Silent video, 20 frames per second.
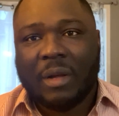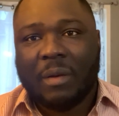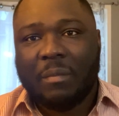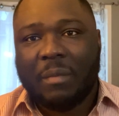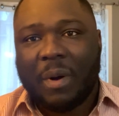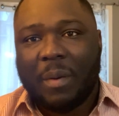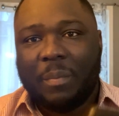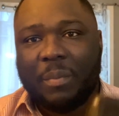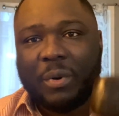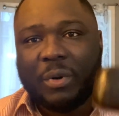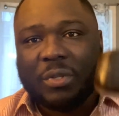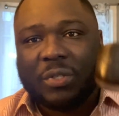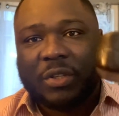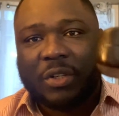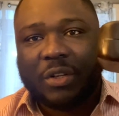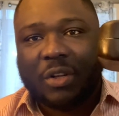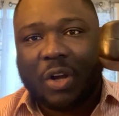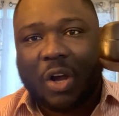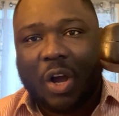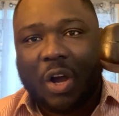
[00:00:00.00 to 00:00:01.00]
My
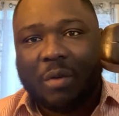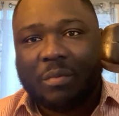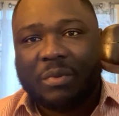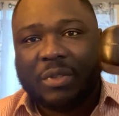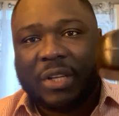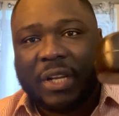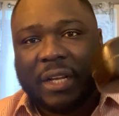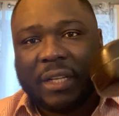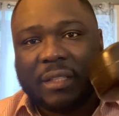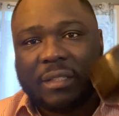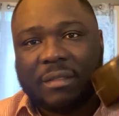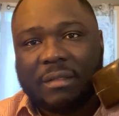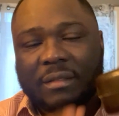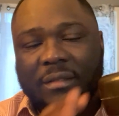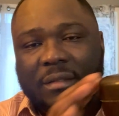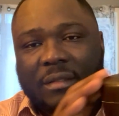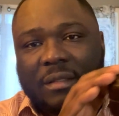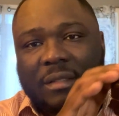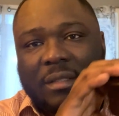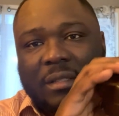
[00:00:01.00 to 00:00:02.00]
personal object
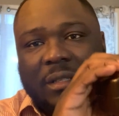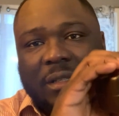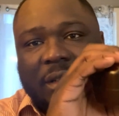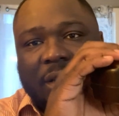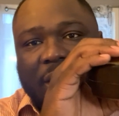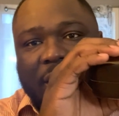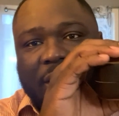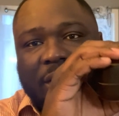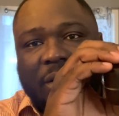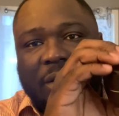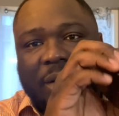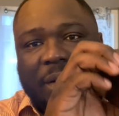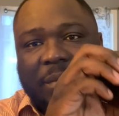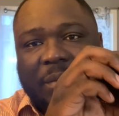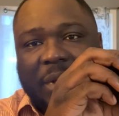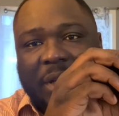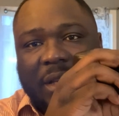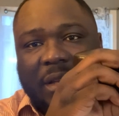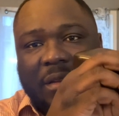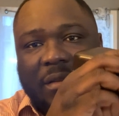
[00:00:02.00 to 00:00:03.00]
is gonna
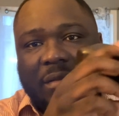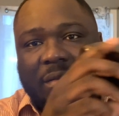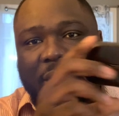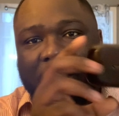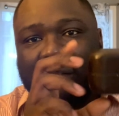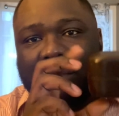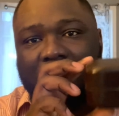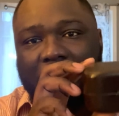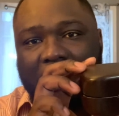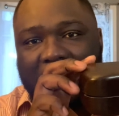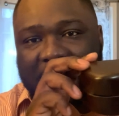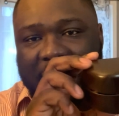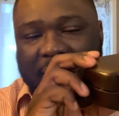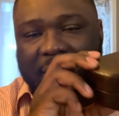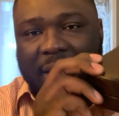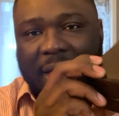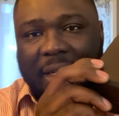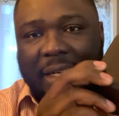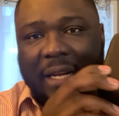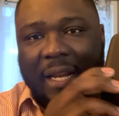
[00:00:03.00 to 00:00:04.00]
be my
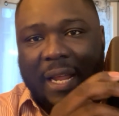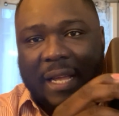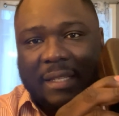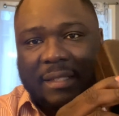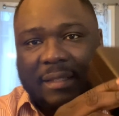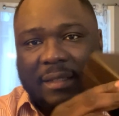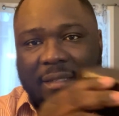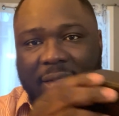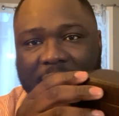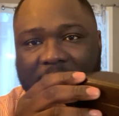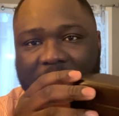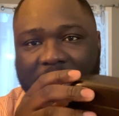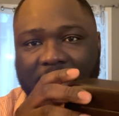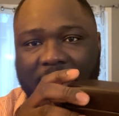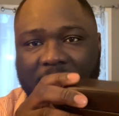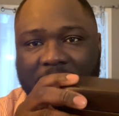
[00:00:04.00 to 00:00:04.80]
sunglasses.